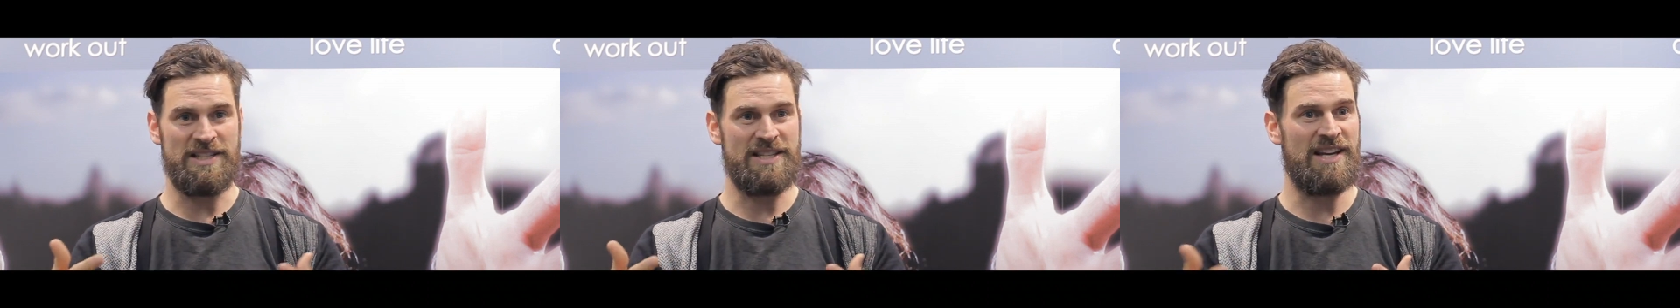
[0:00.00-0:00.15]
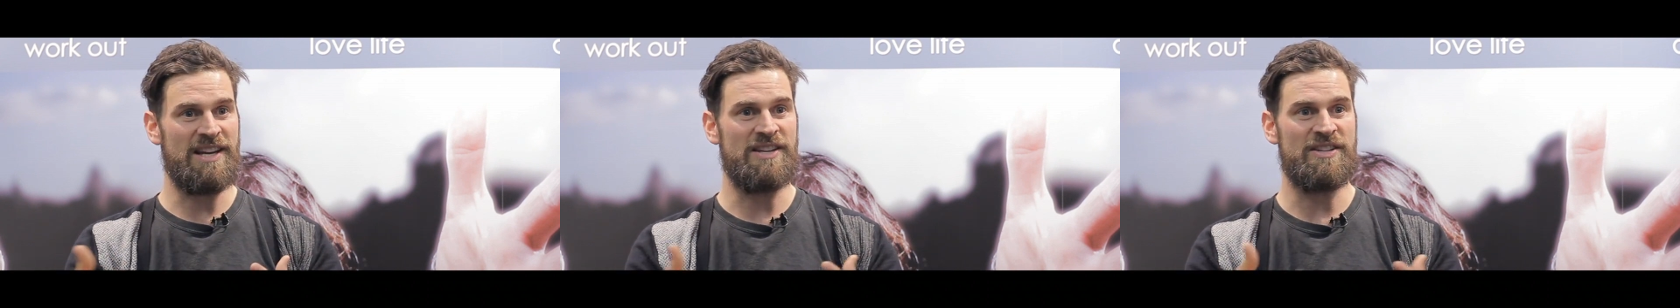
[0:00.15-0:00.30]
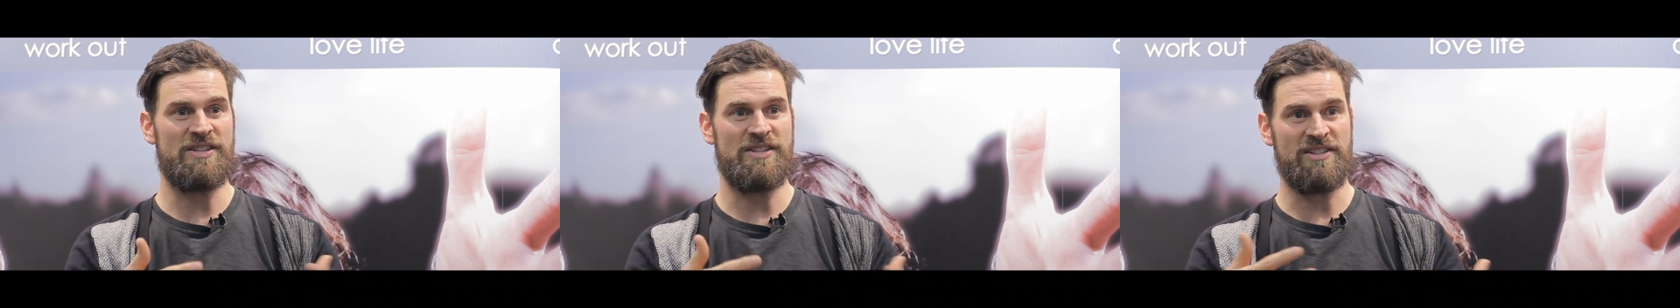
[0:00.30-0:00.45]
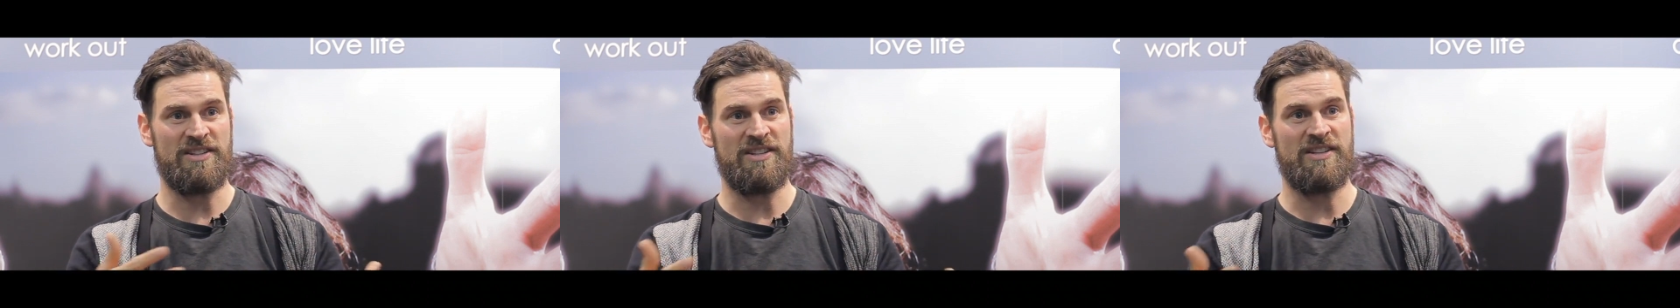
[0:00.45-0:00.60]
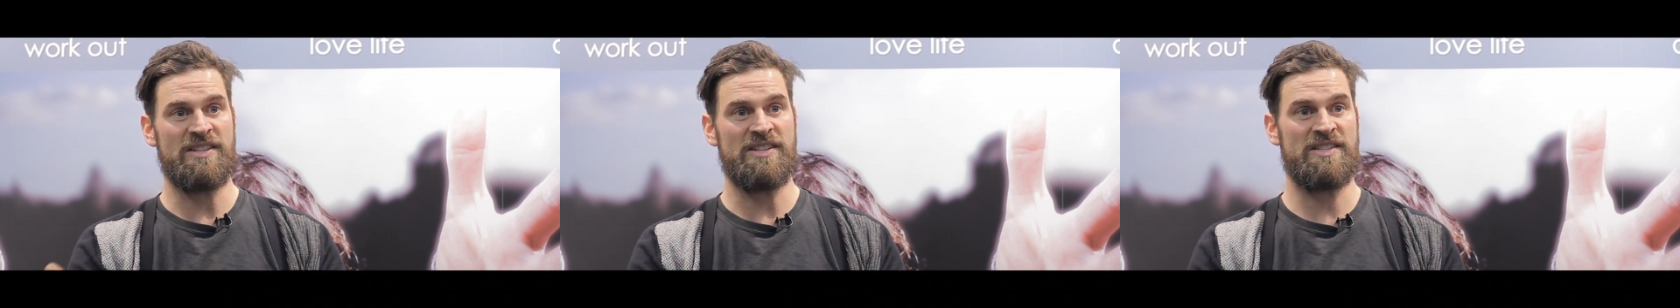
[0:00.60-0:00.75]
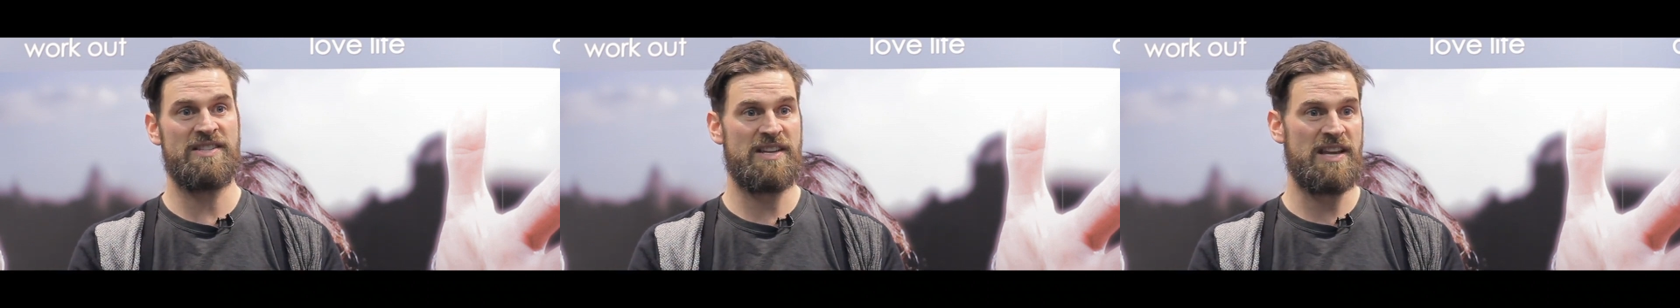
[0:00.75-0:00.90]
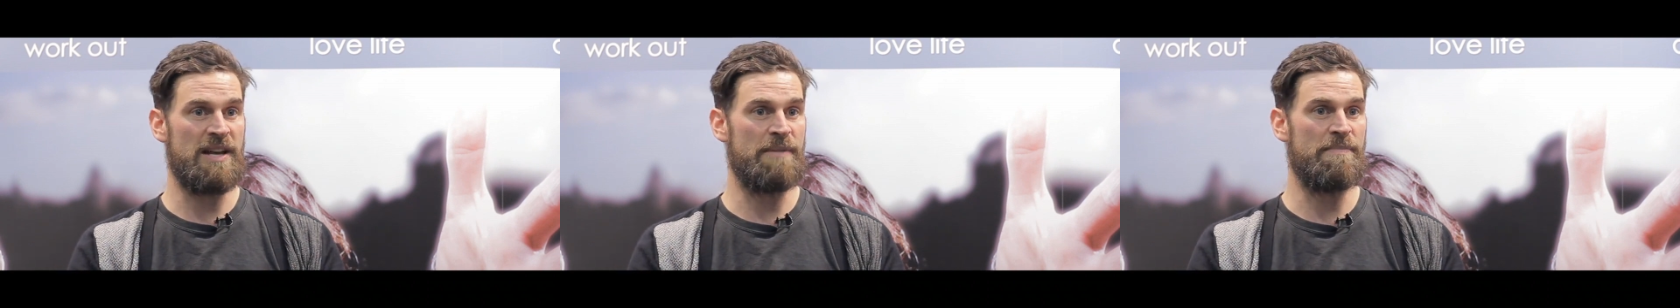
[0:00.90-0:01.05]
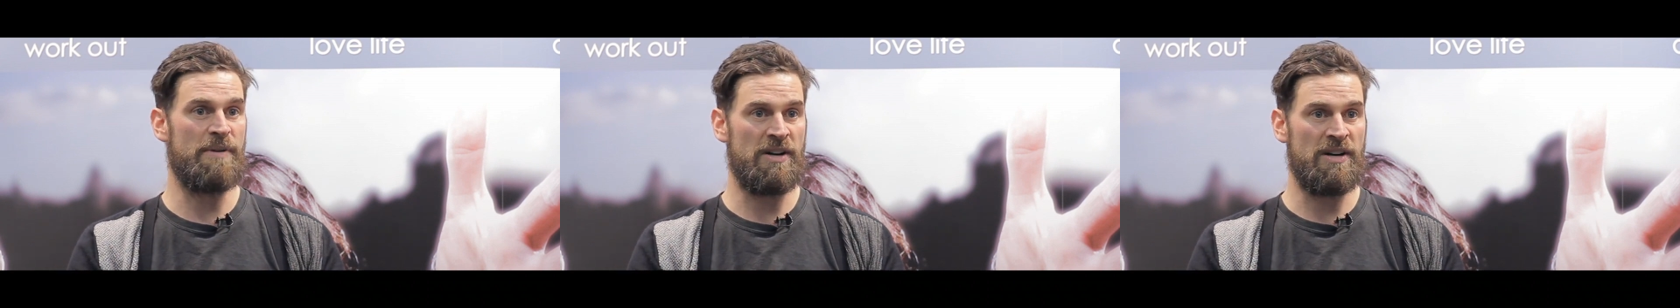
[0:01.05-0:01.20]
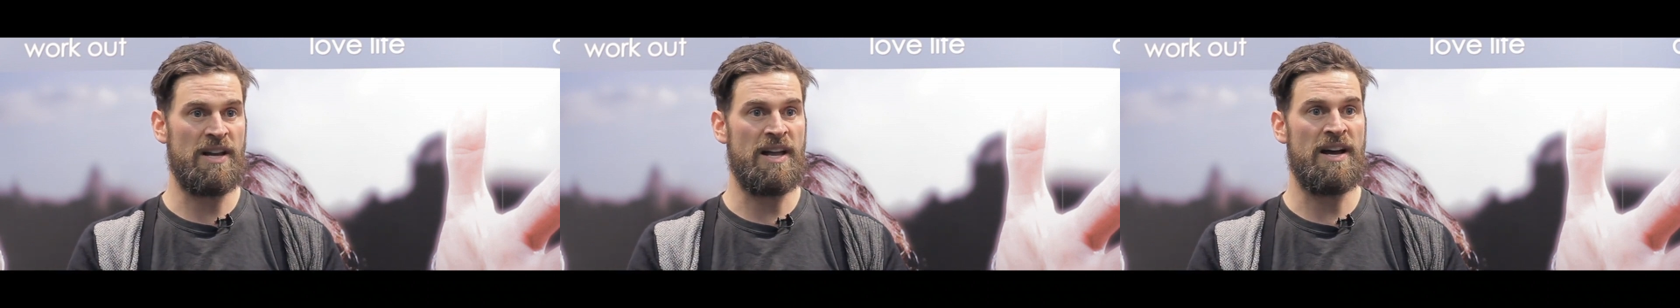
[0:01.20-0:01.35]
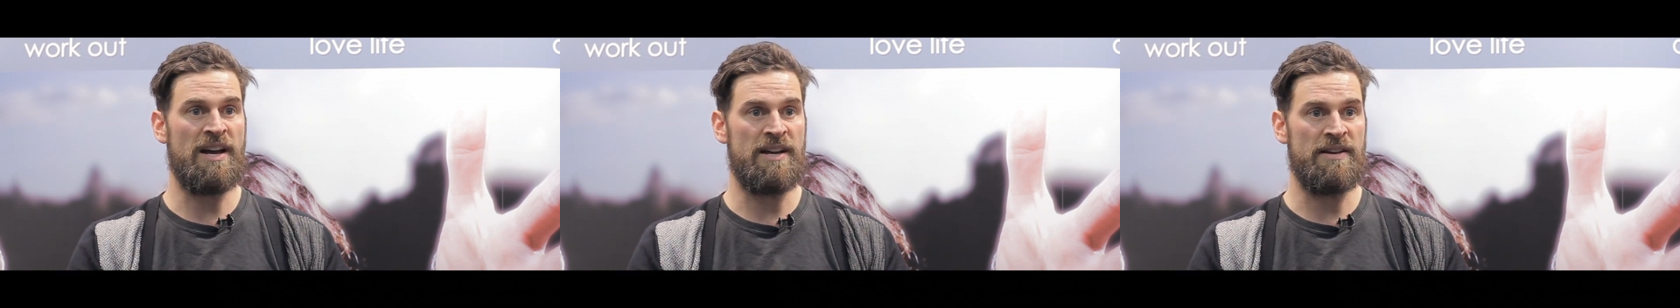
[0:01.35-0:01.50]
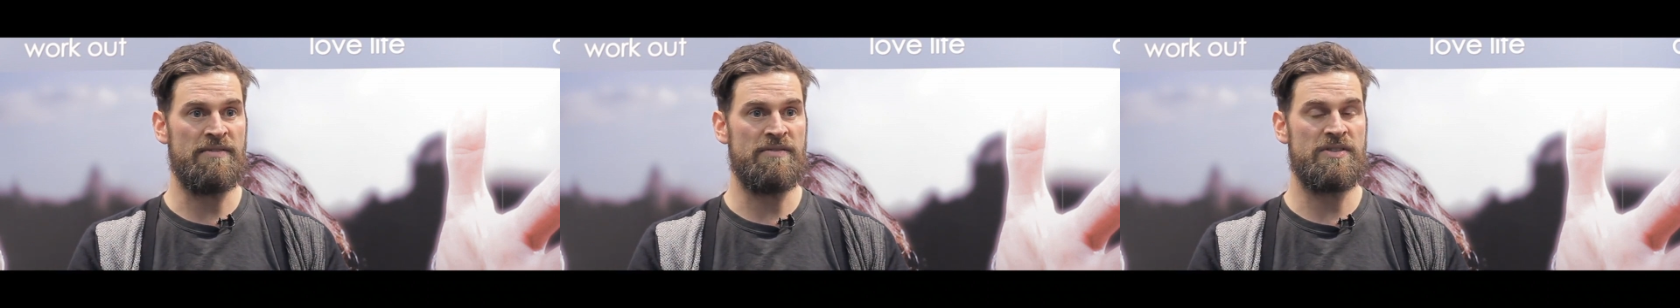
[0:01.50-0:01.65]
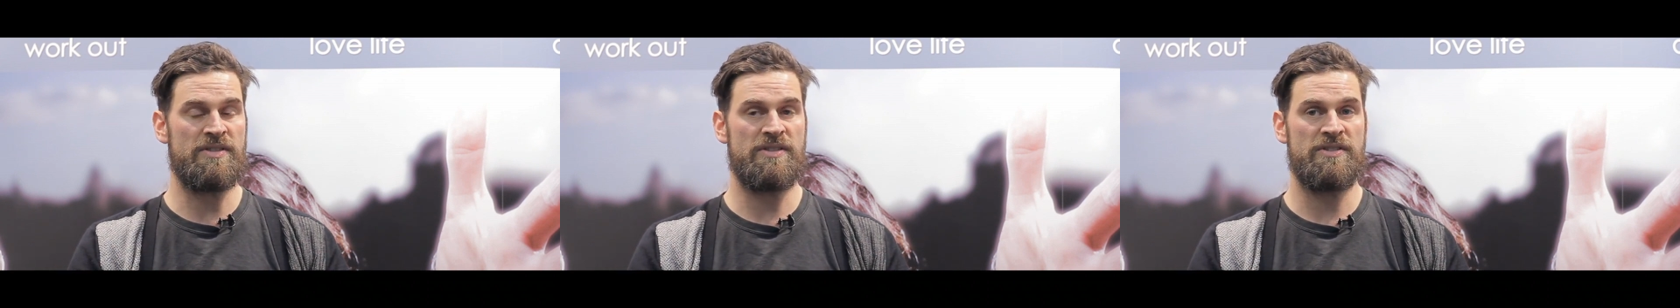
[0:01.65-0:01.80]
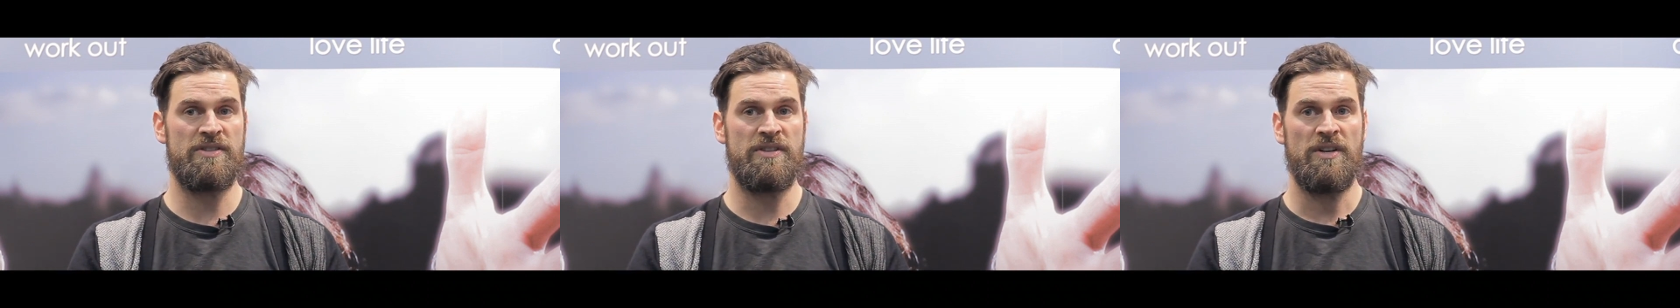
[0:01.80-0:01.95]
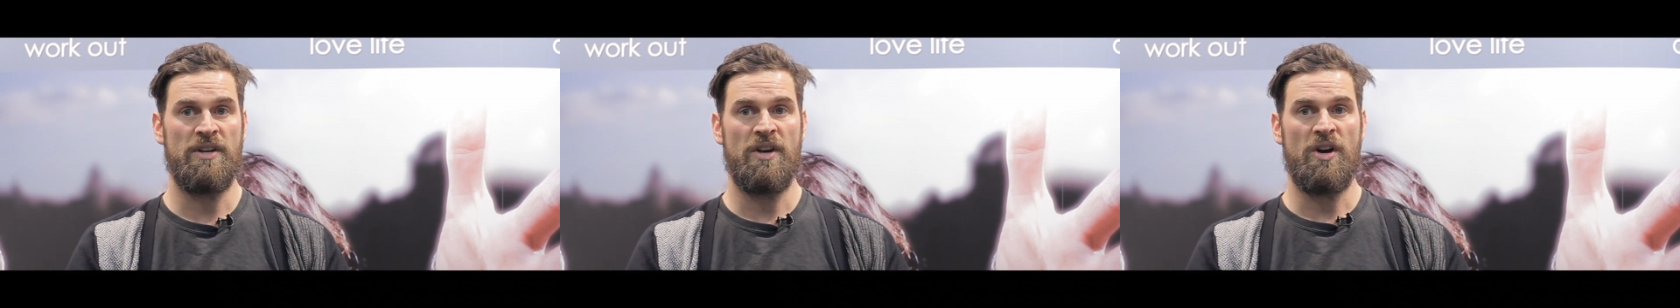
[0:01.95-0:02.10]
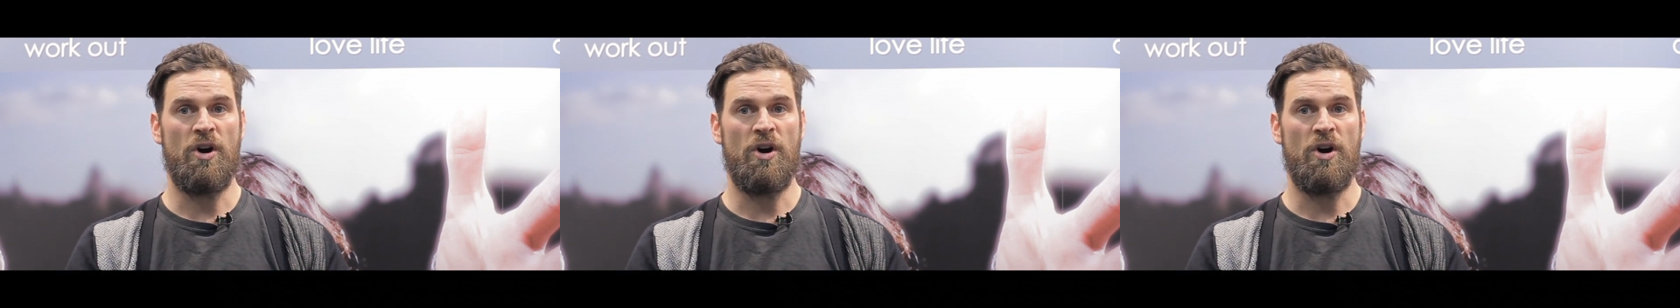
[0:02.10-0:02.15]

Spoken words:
tend to escape our lives.